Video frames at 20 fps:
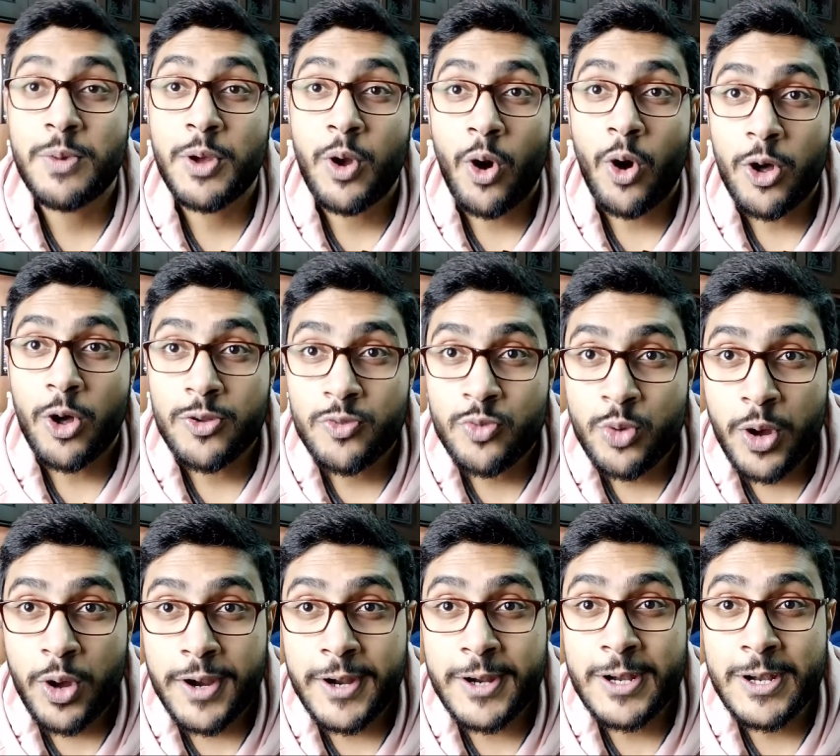because
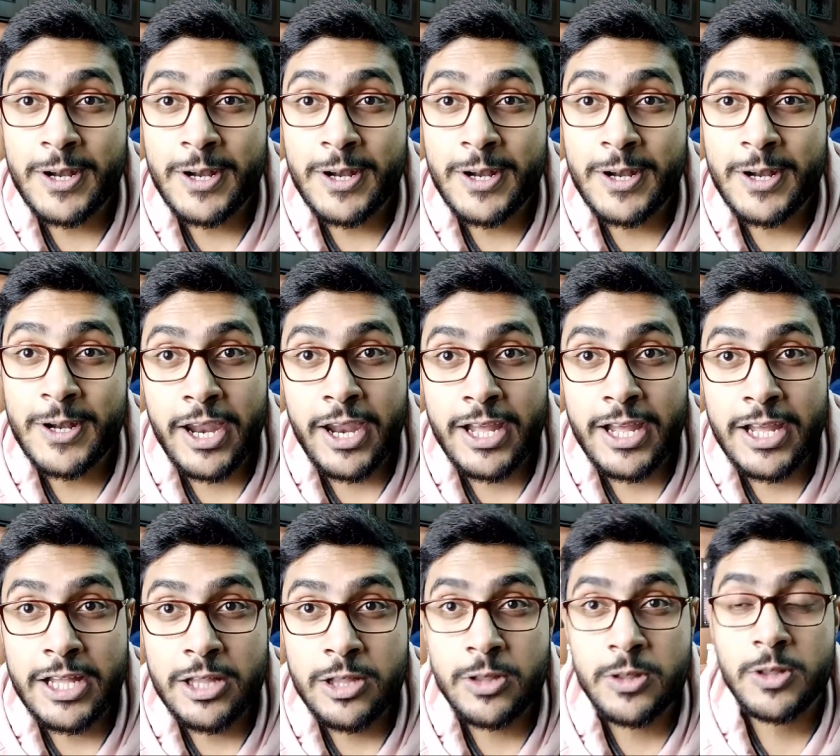currently we are
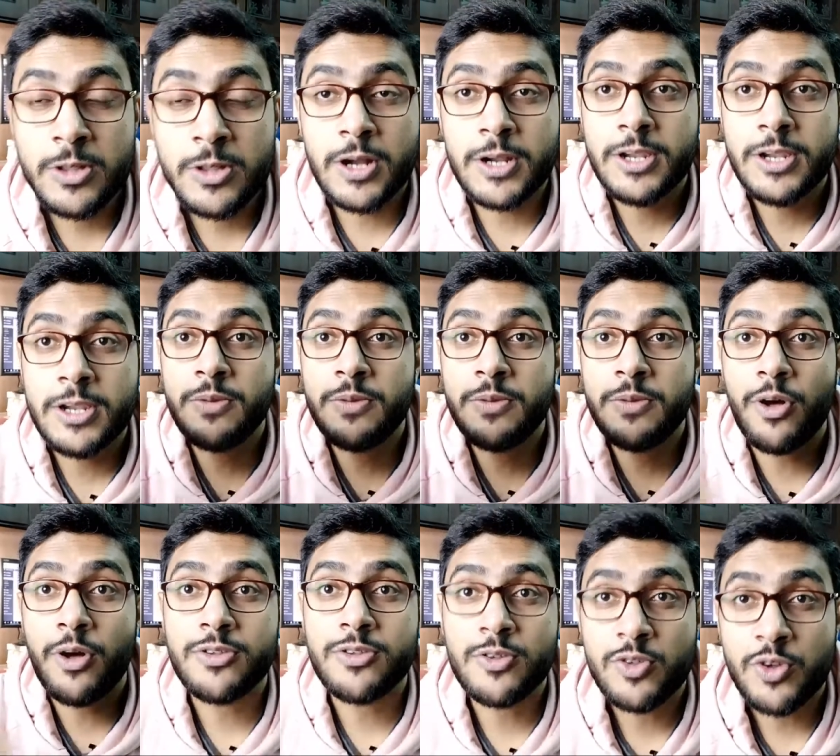in under the
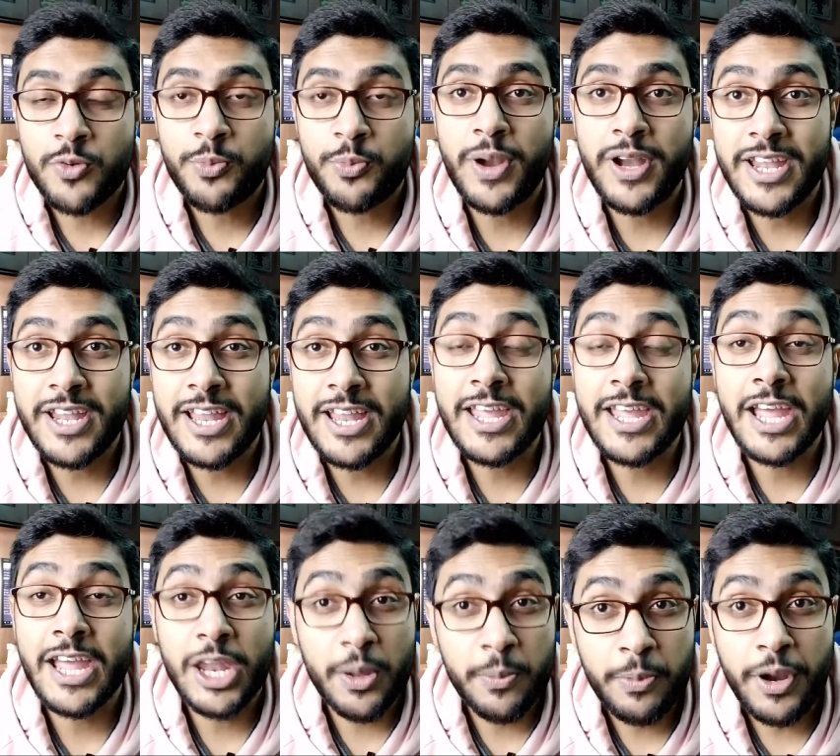process of
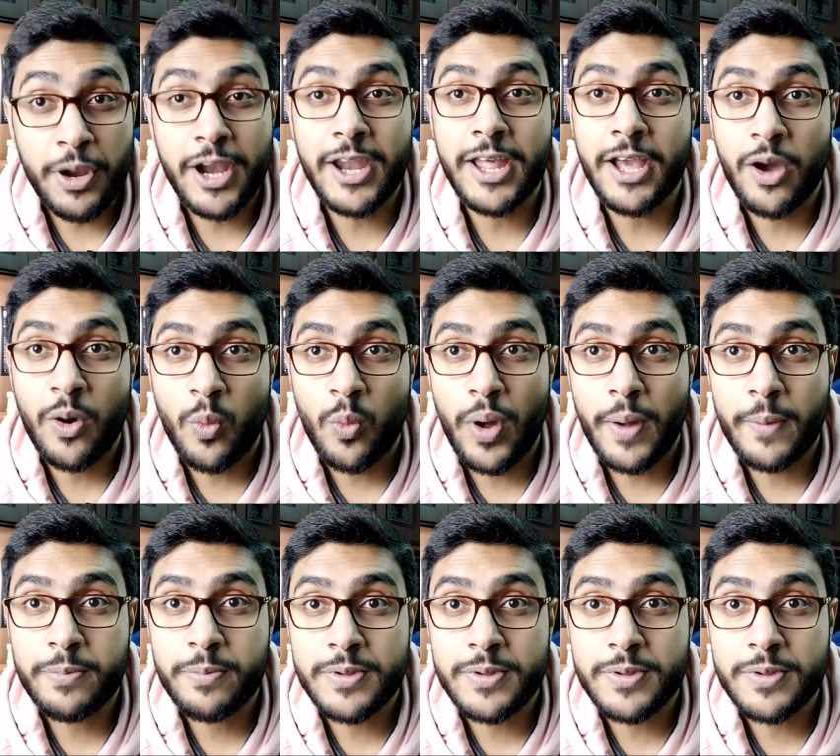maintaining and upgrading our
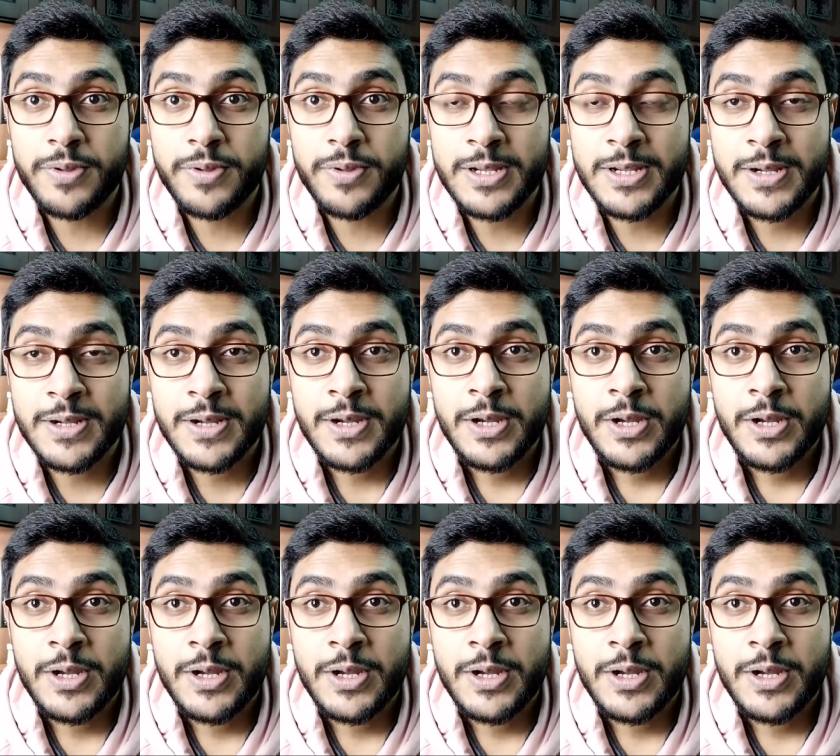website